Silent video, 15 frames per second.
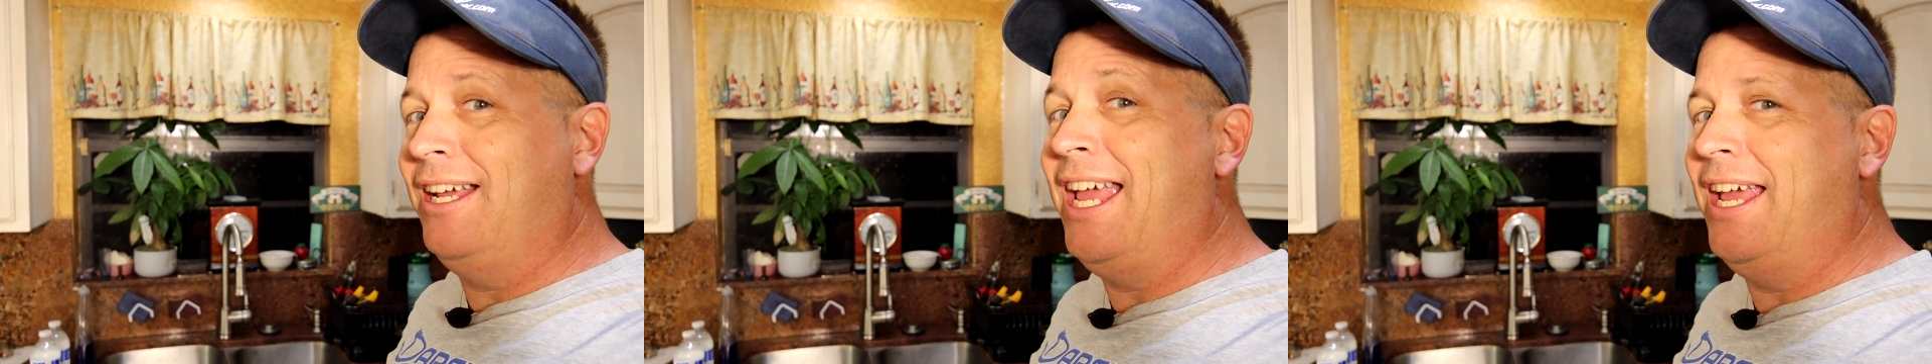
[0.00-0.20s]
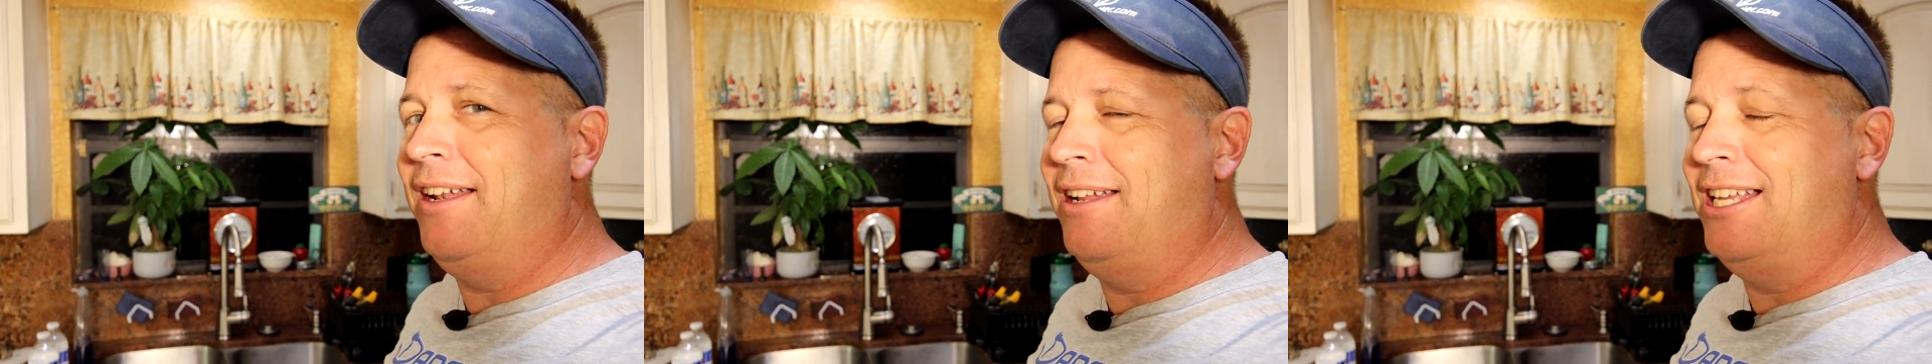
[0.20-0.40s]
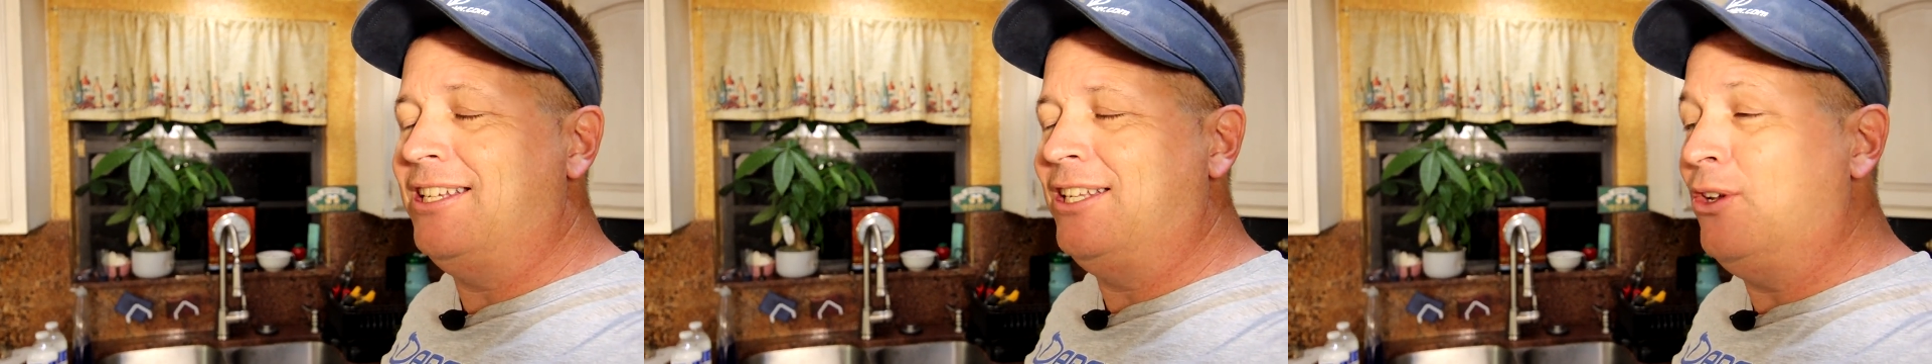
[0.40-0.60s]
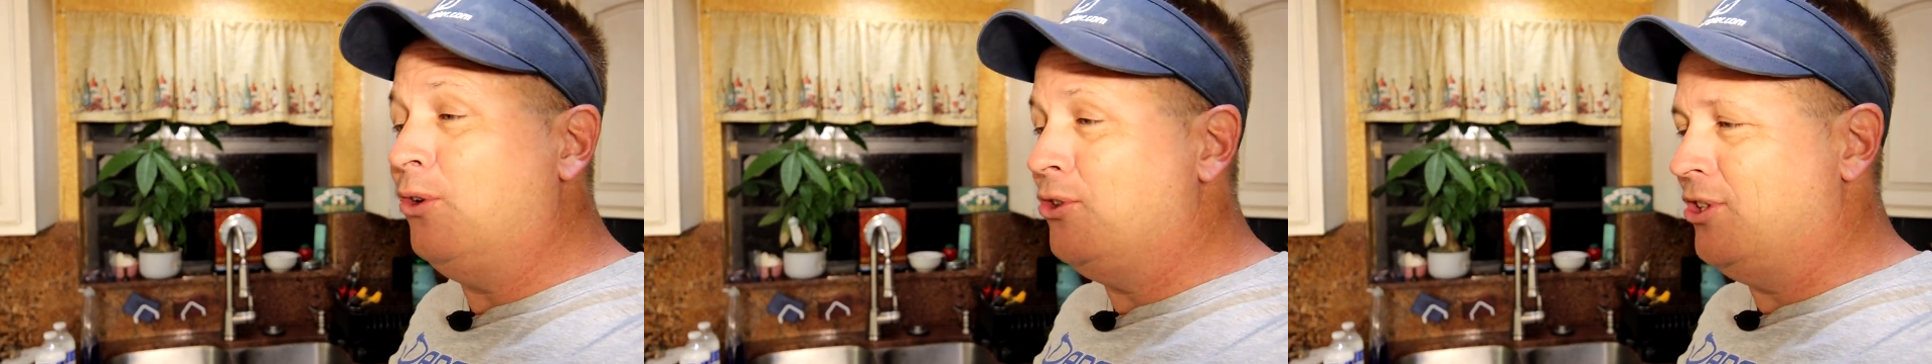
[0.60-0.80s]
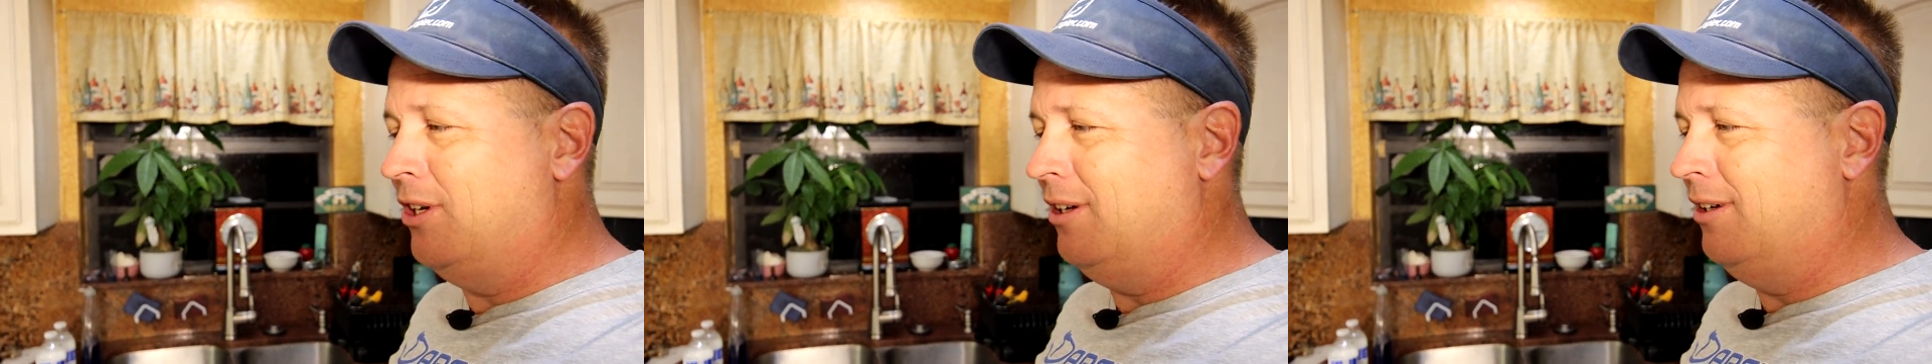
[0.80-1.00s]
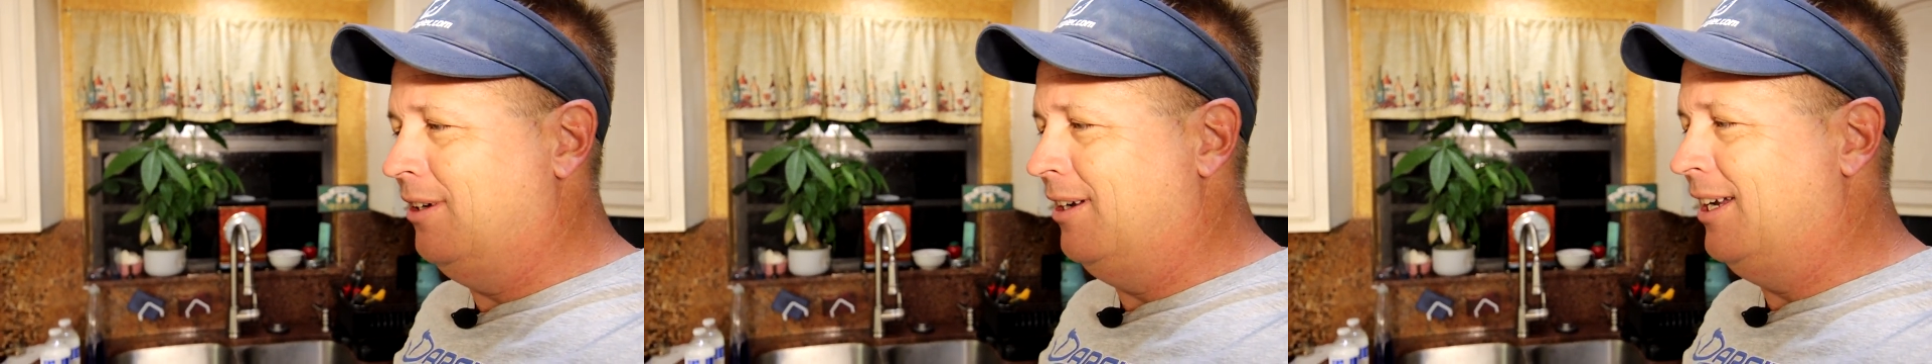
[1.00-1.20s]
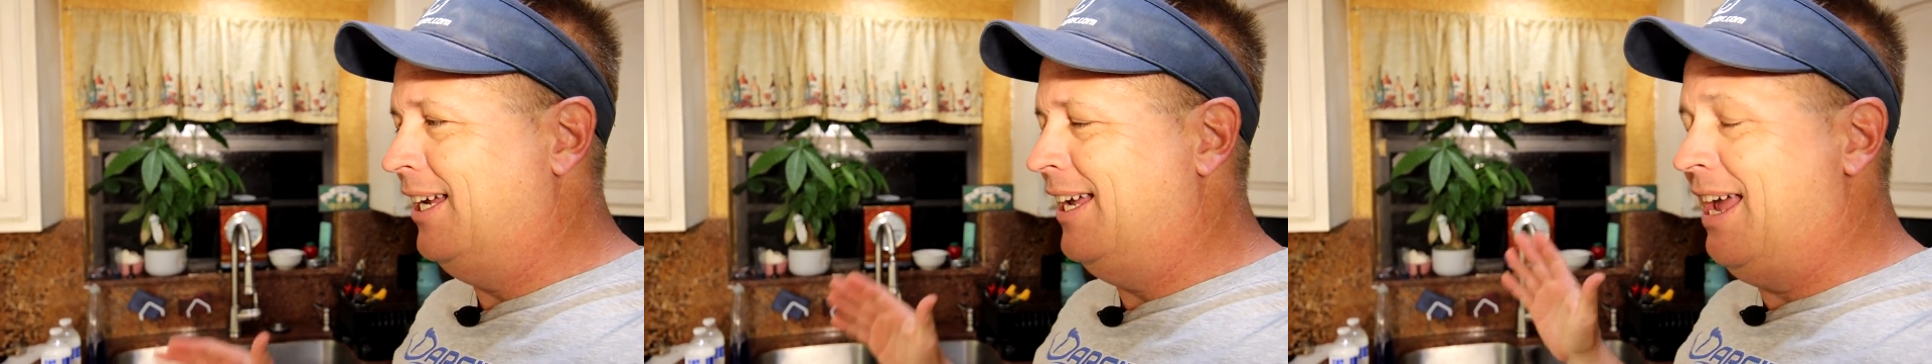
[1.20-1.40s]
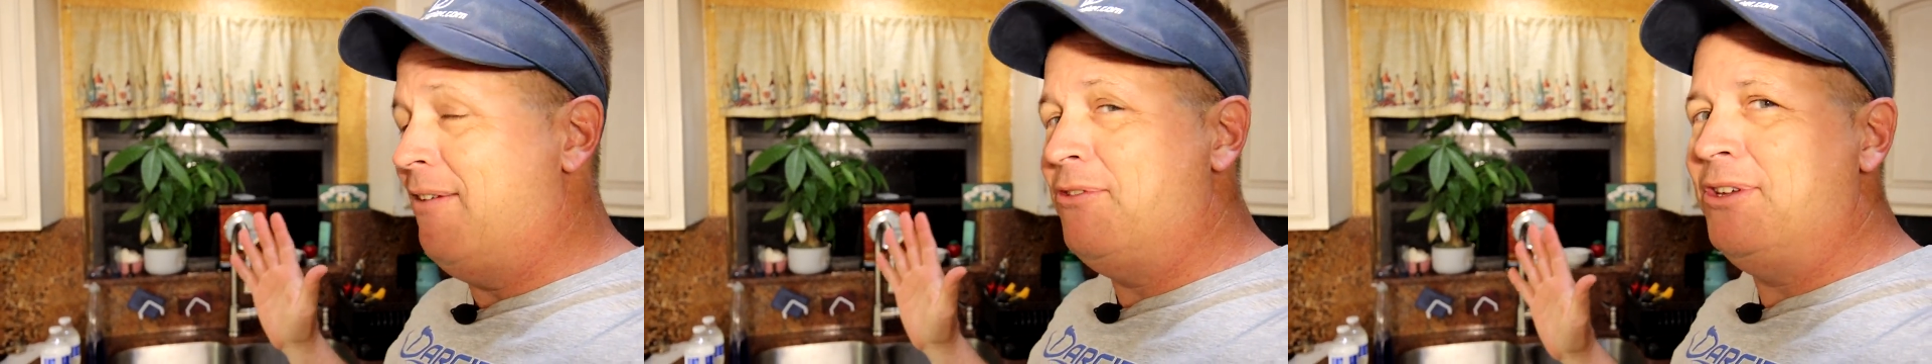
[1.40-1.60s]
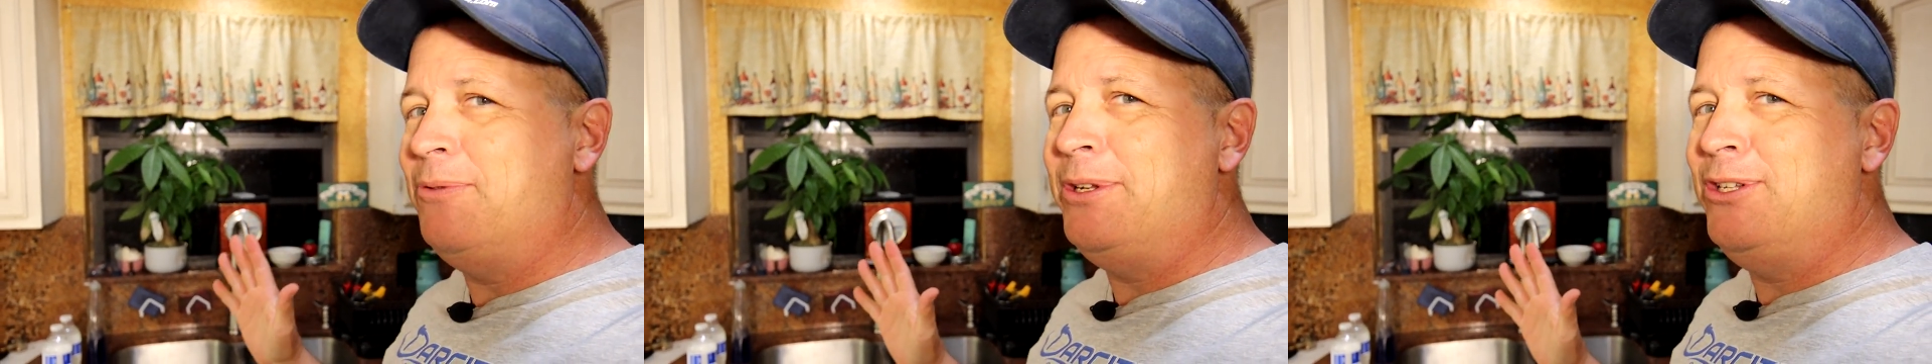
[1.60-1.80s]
Again, as I told you, everything